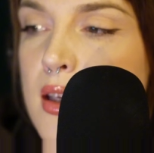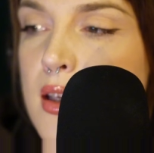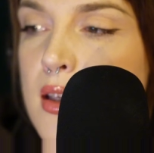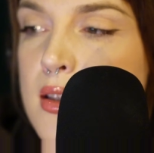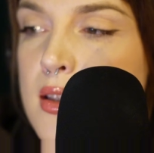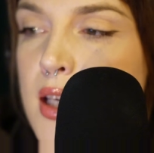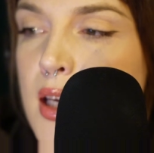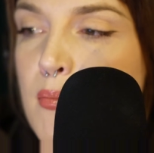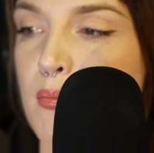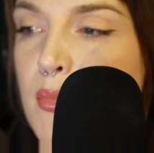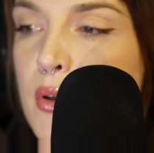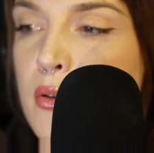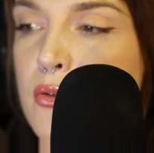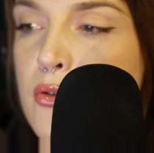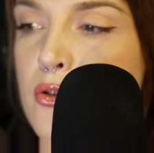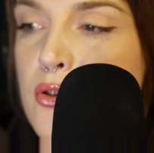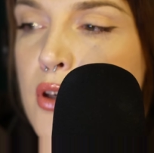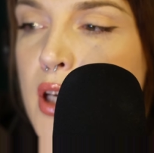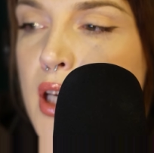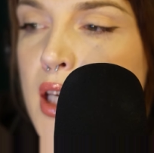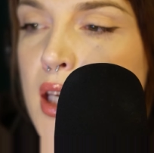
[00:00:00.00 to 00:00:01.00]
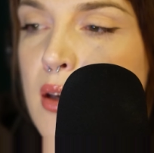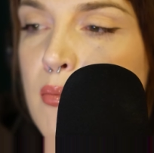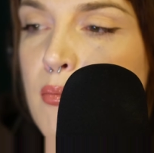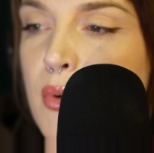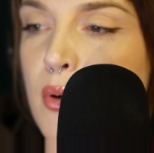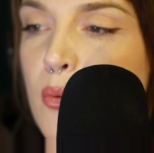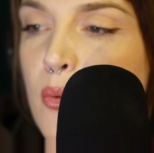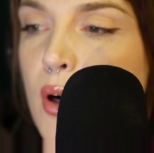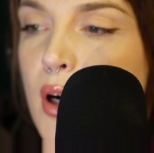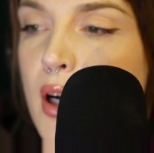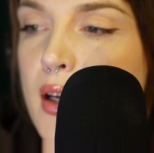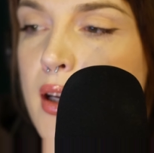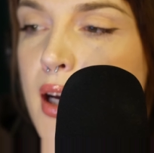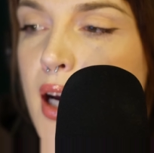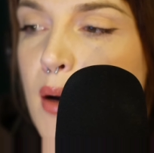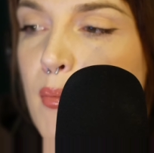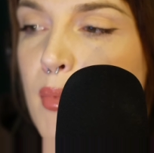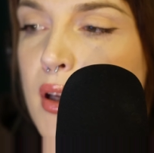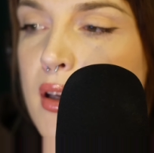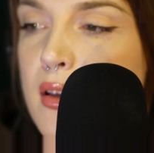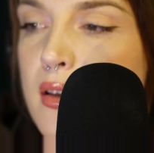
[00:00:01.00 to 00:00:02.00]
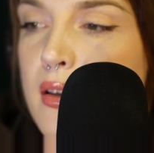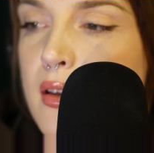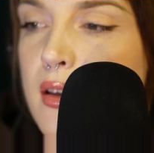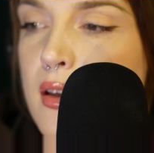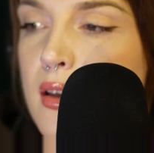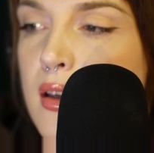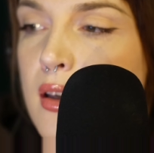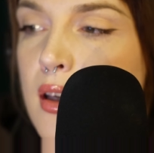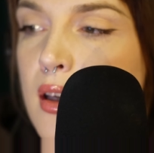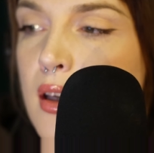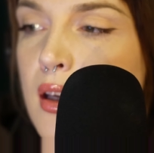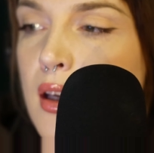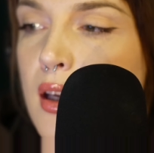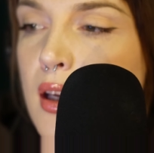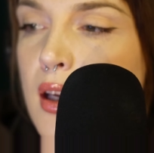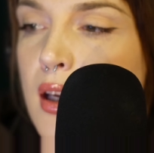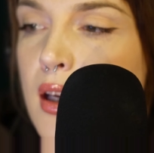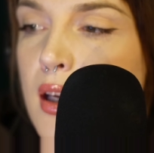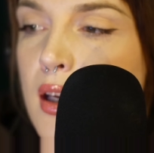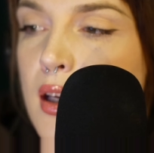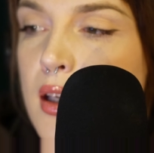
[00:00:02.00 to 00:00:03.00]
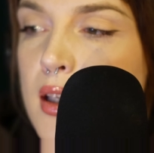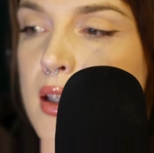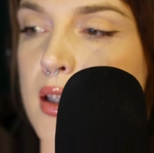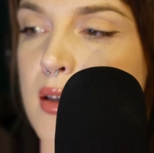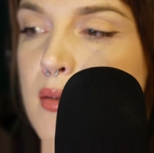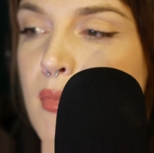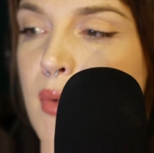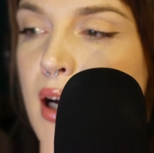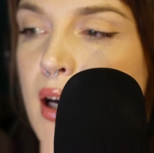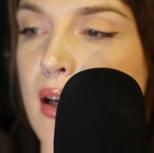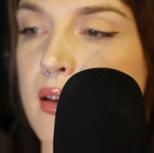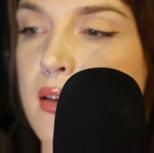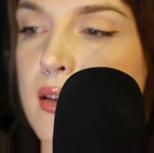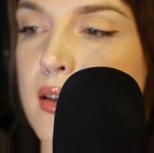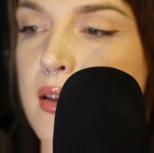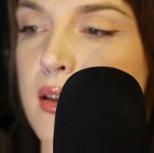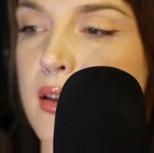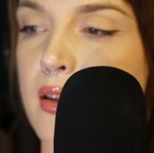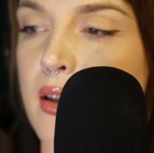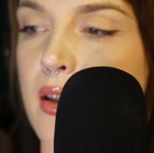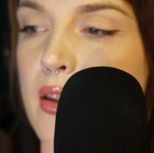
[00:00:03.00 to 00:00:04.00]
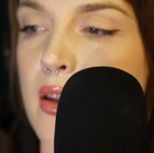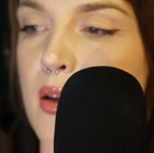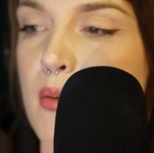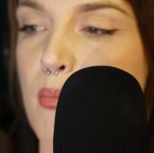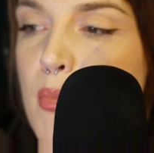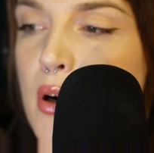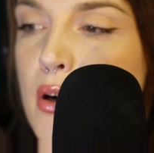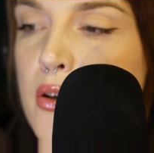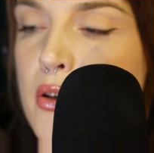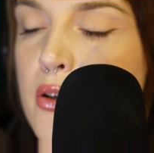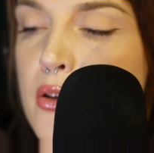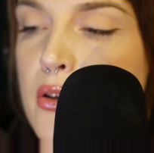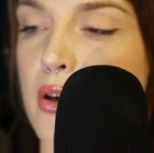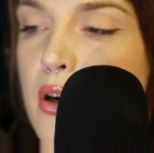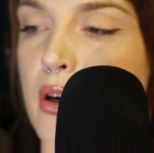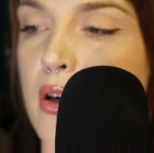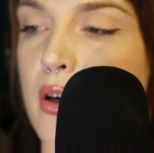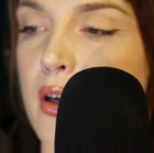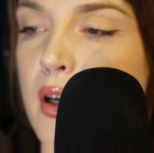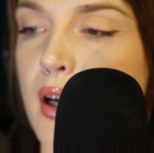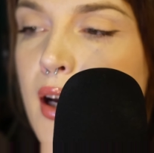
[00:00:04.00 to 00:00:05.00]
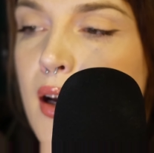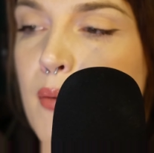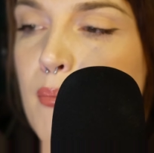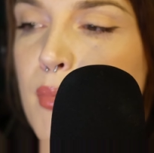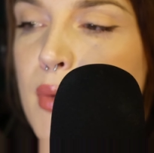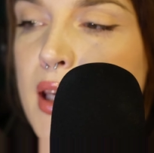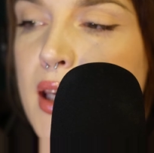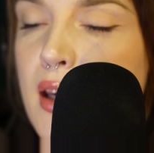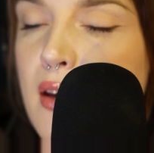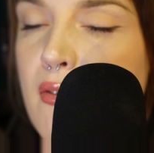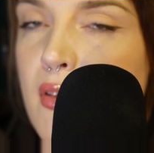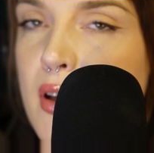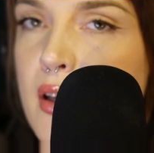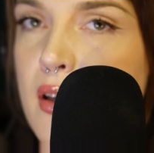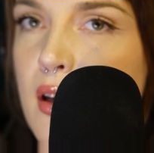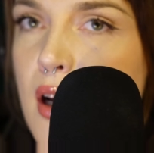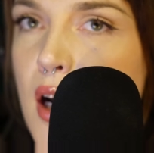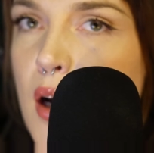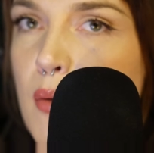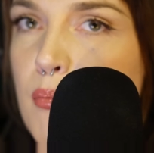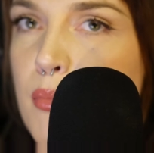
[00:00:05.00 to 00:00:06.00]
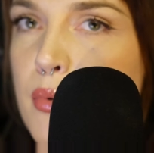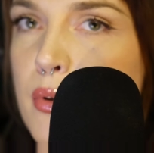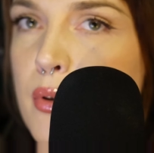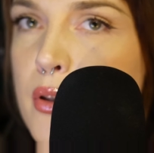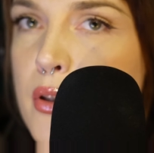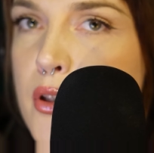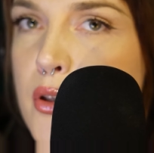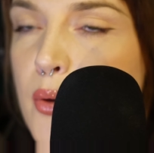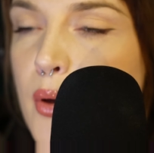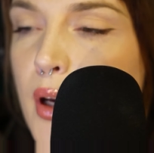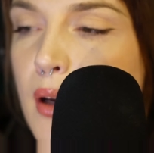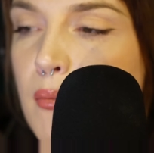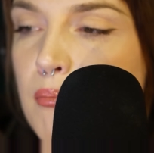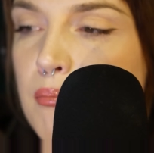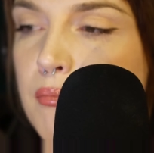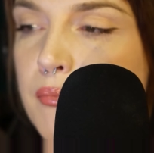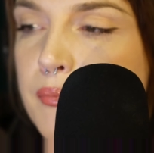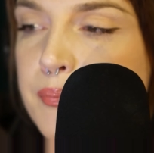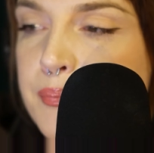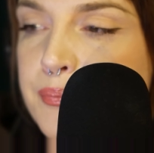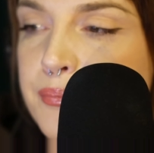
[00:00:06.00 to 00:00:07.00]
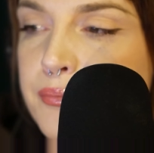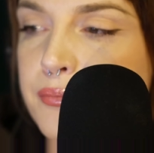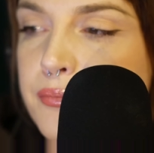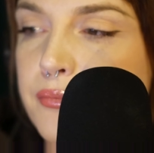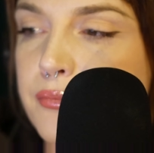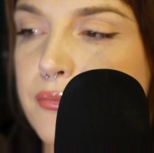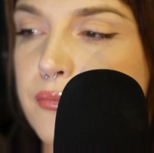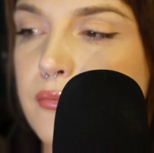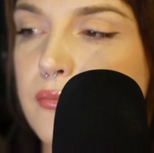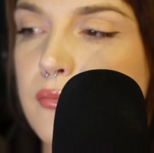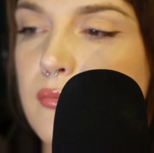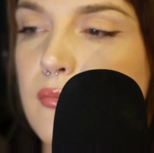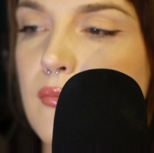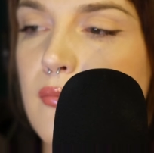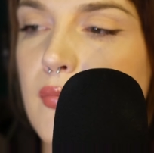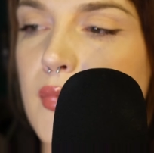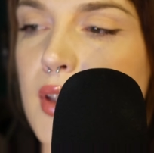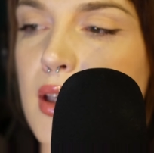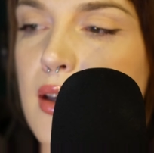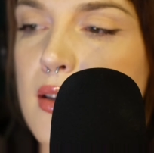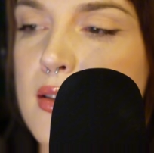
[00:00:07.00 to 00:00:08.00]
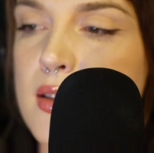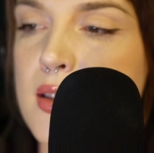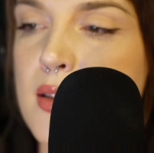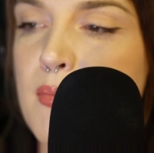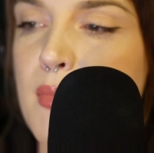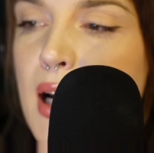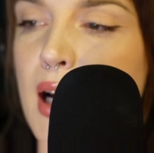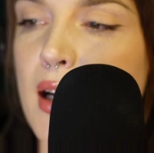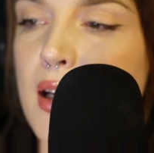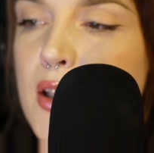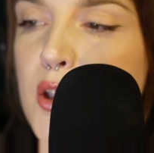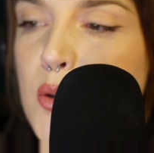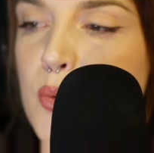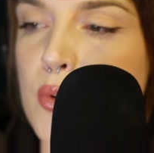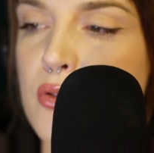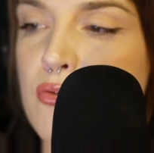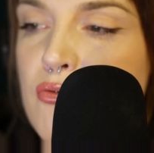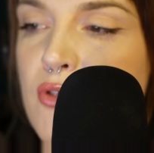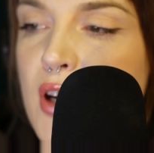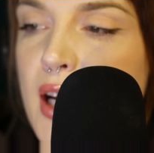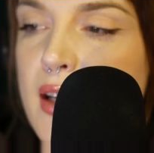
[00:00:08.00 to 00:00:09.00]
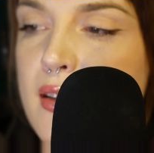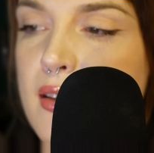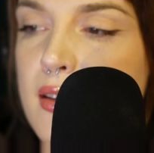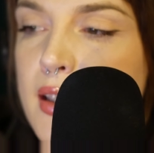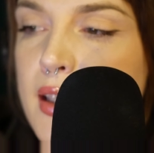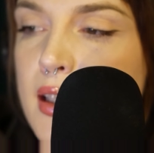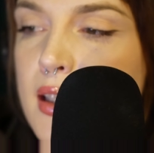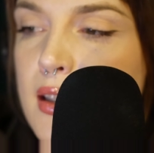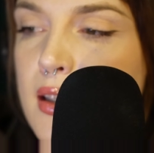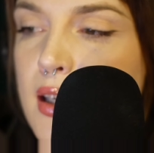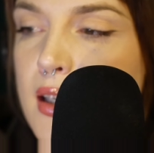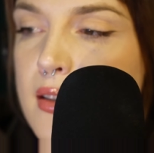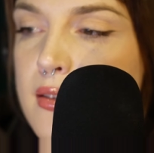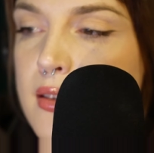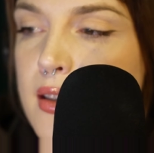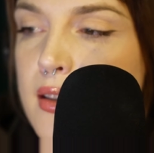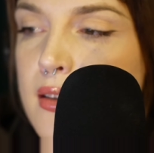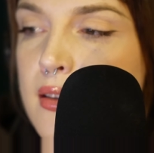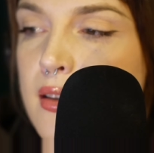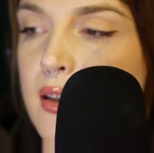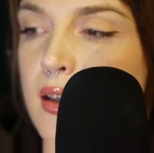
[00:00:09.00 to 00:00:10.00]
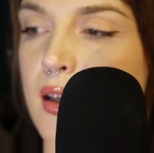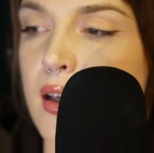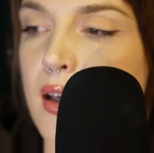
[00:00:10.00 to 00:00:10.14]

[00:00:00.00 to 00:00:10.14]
assembled tribe what had happened, he demanded that the murderer be given up to him. His demand was readily granted,